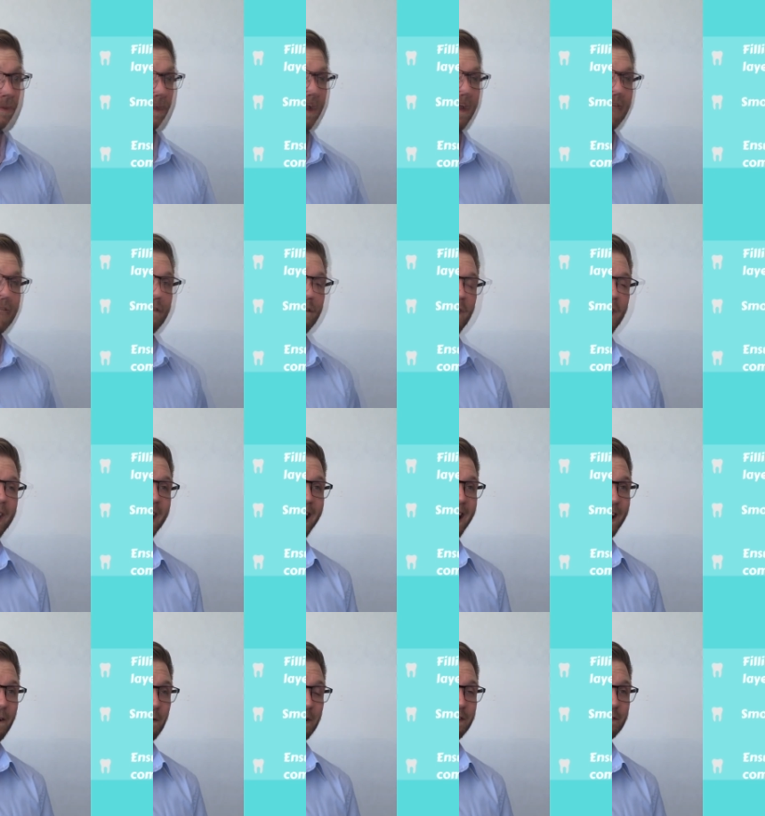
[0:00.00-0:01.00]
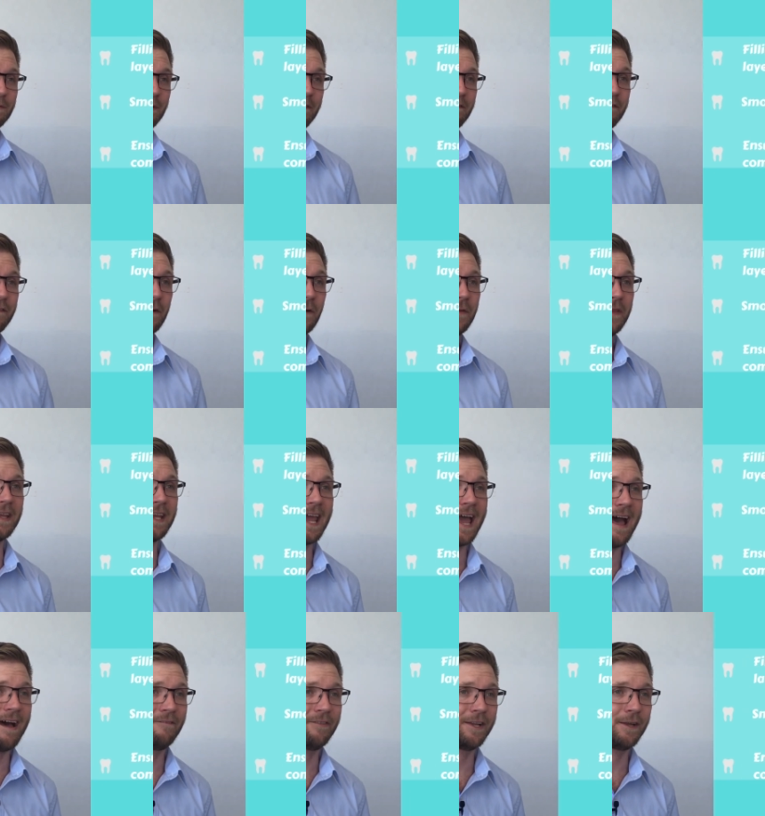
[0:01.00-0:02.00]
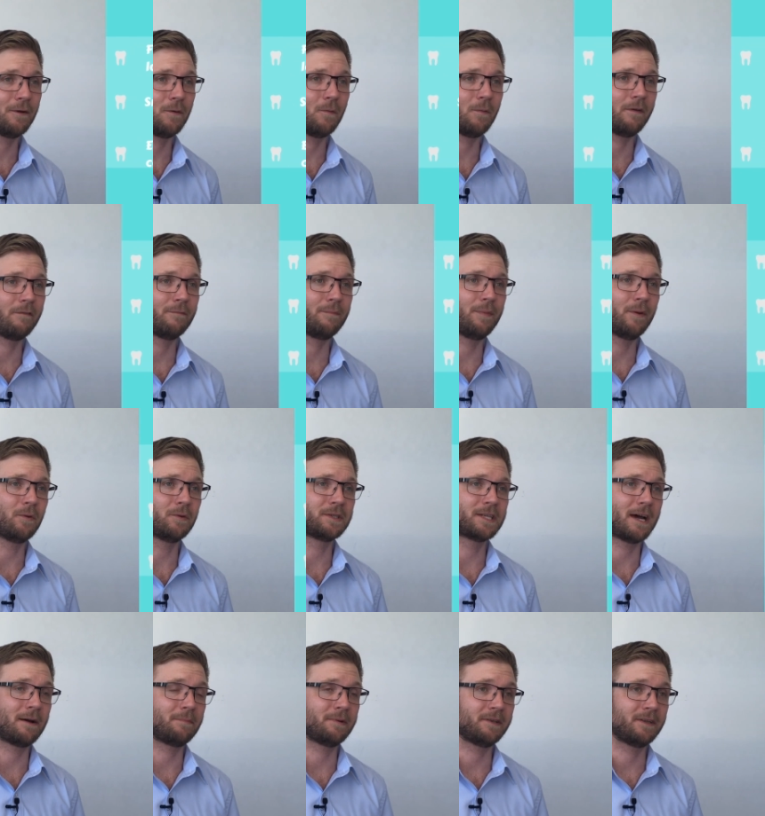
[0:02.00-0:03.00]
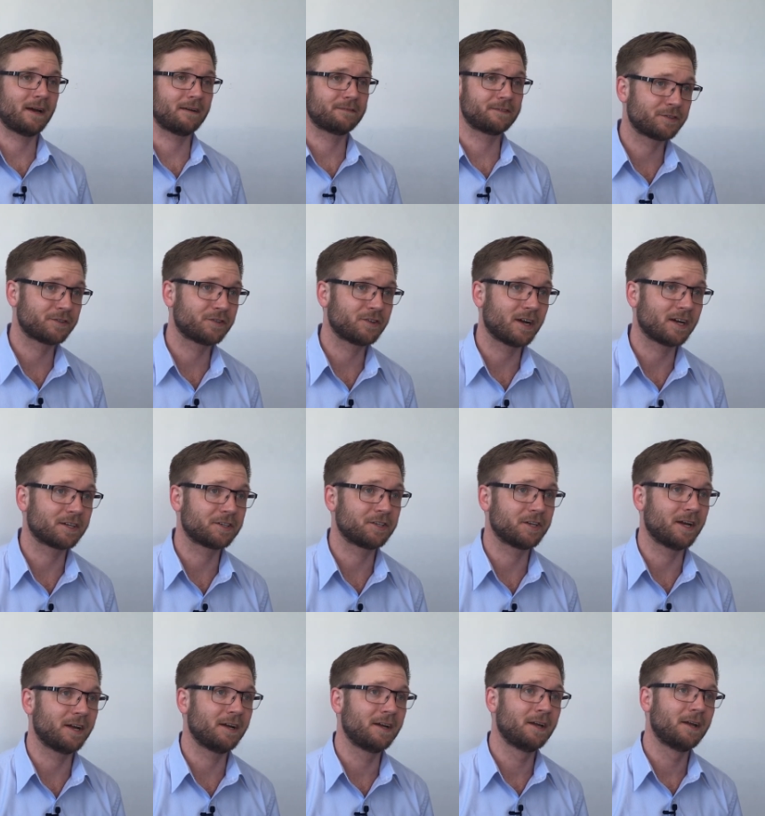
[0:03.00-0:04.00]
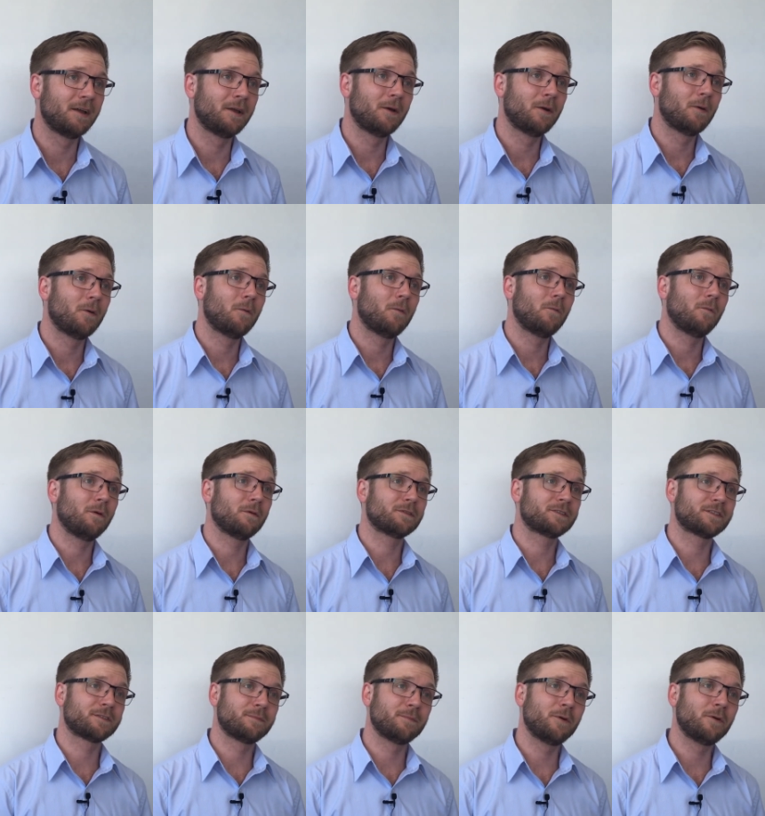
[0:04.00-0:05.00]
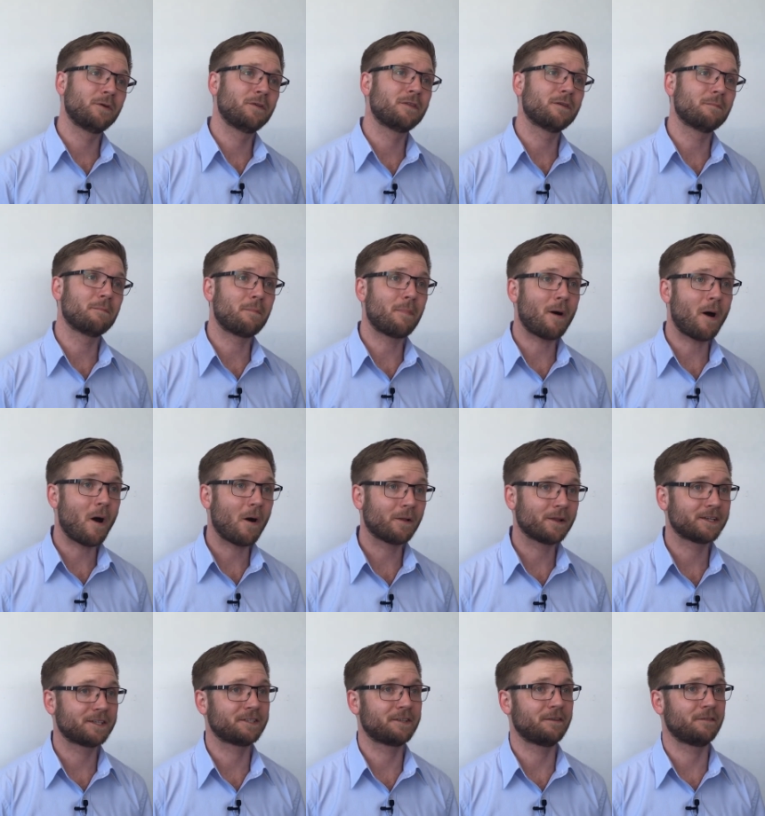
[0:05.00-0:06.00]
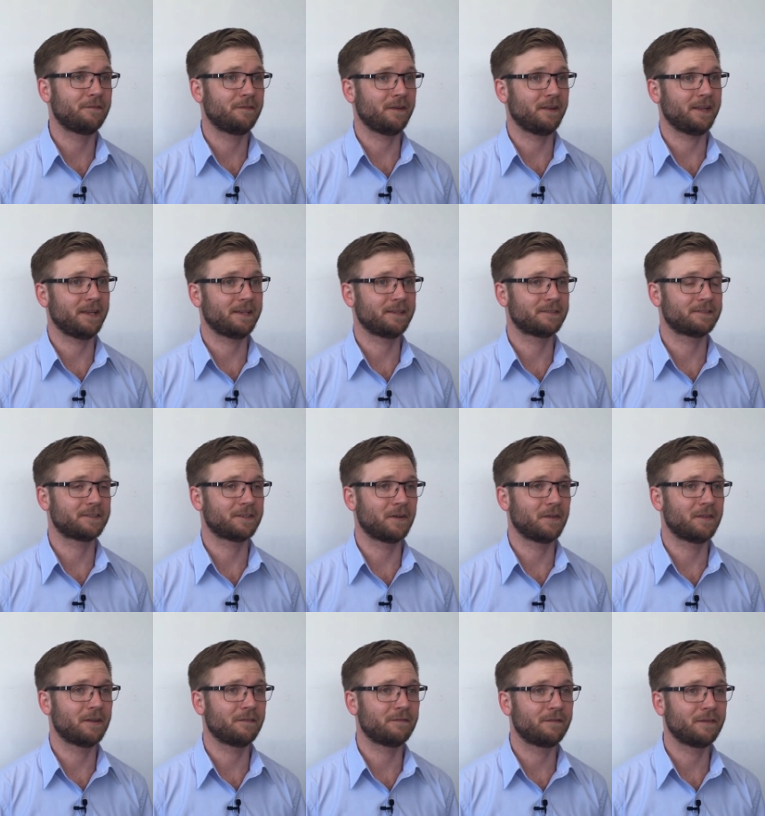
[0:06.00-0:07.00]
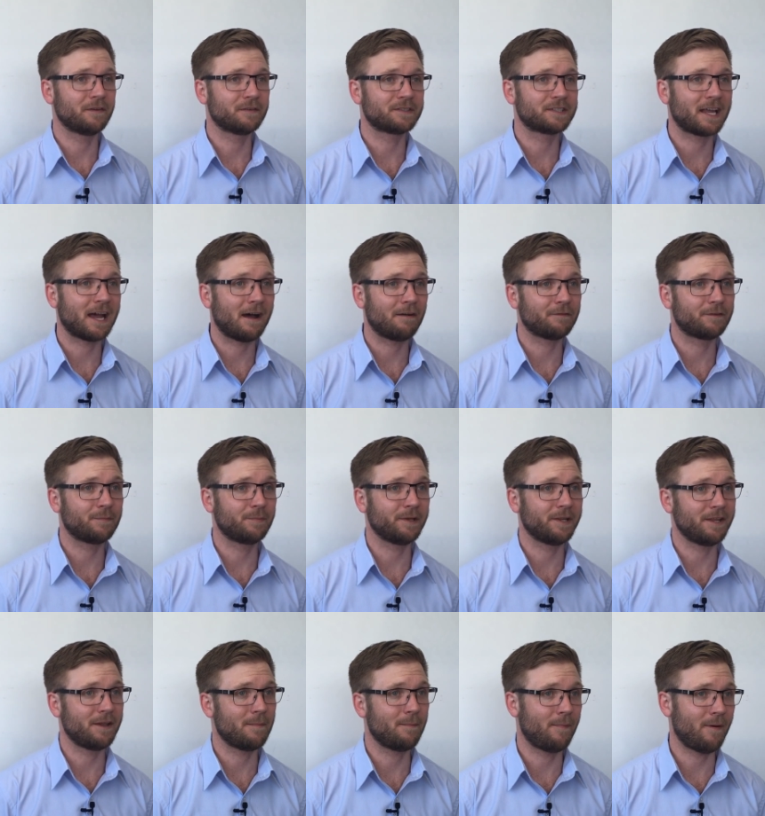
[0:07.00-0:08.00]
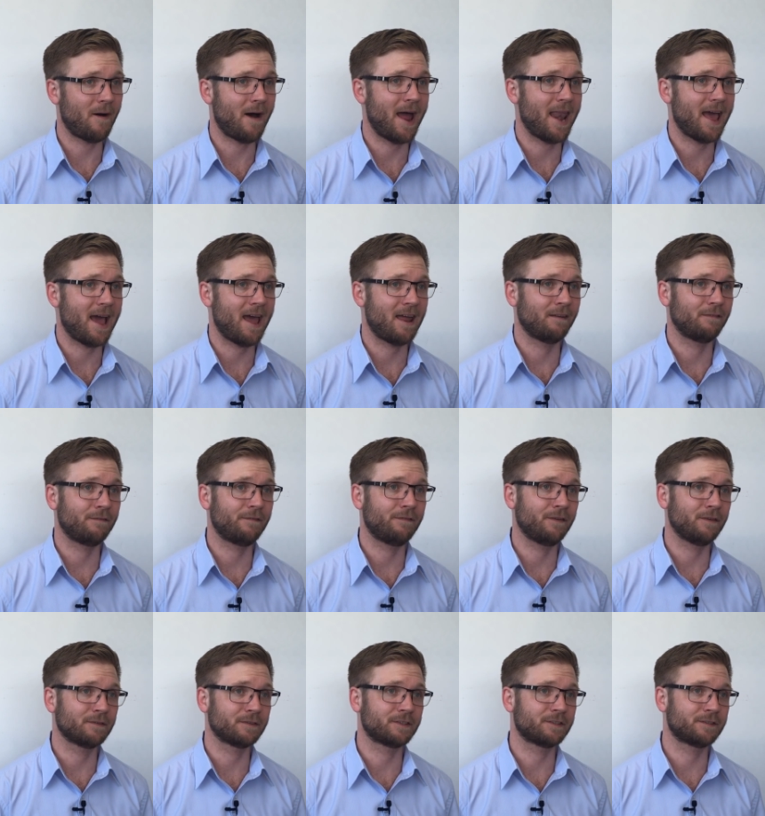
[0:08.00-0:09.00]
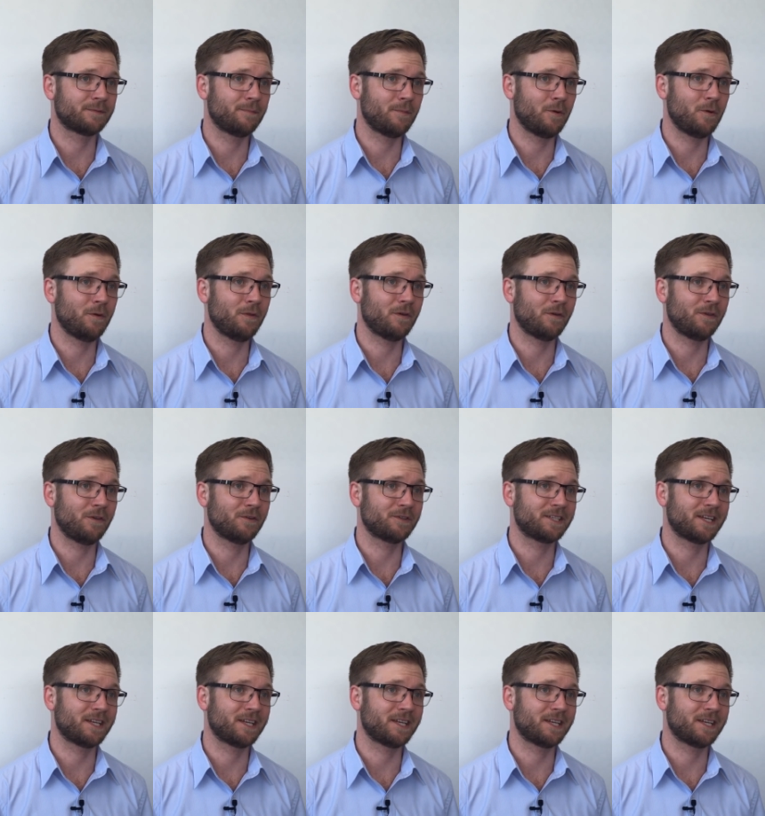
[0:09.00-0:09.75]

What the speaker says: And finally, once we've filled the cavity or we've built up enough structure, we'll smooth and polish the filling so that it feels comfortable in your bite and feels smooth on your